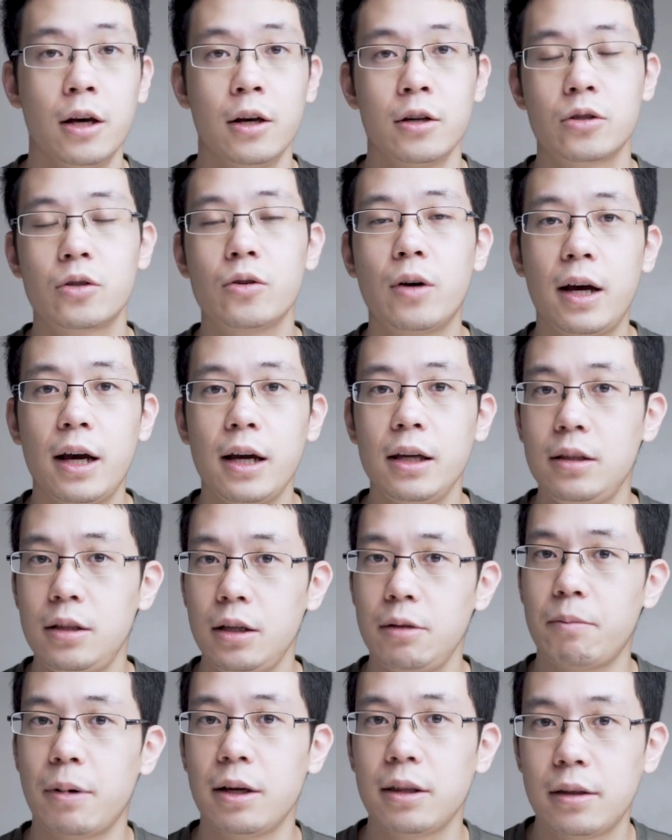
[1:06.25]
So I
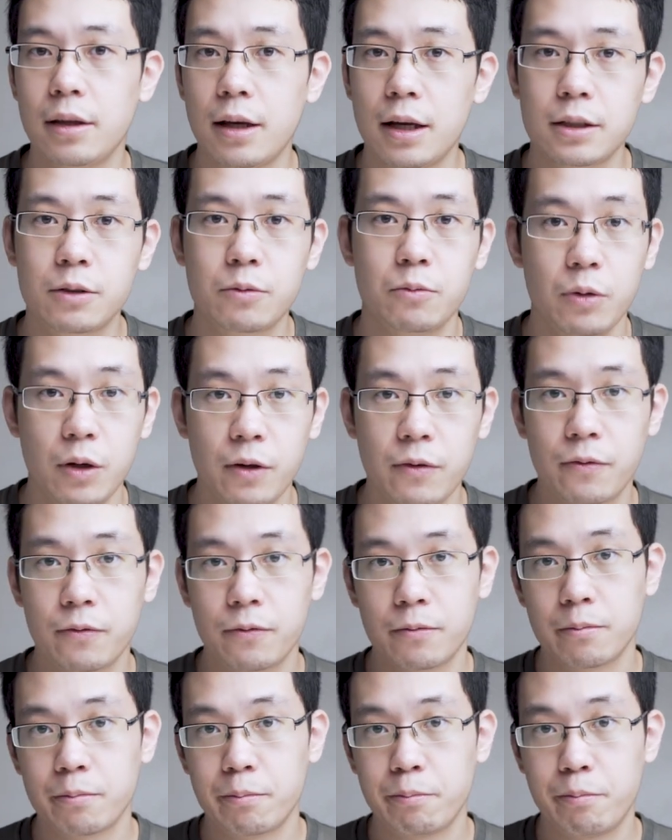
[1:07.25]
did my test with
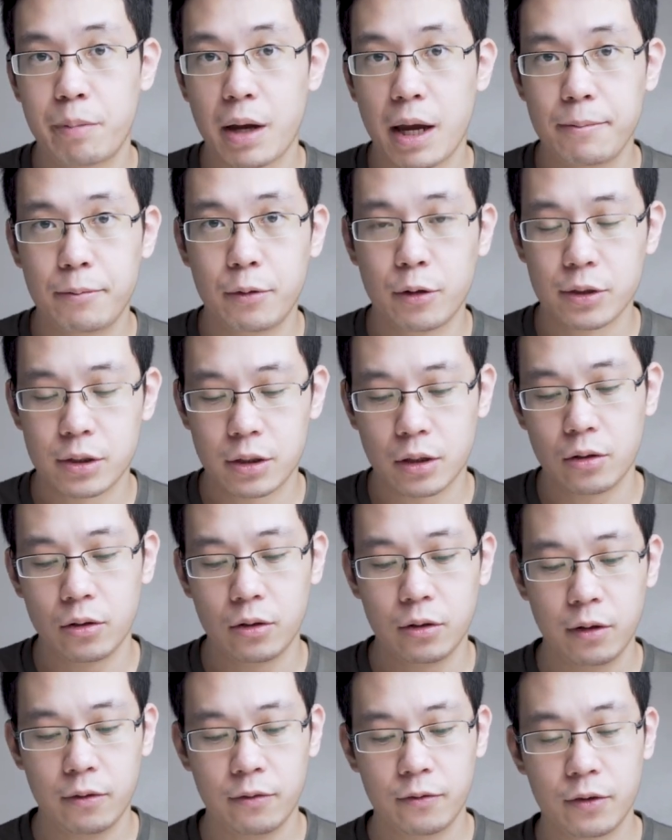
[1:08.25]
bare bones alone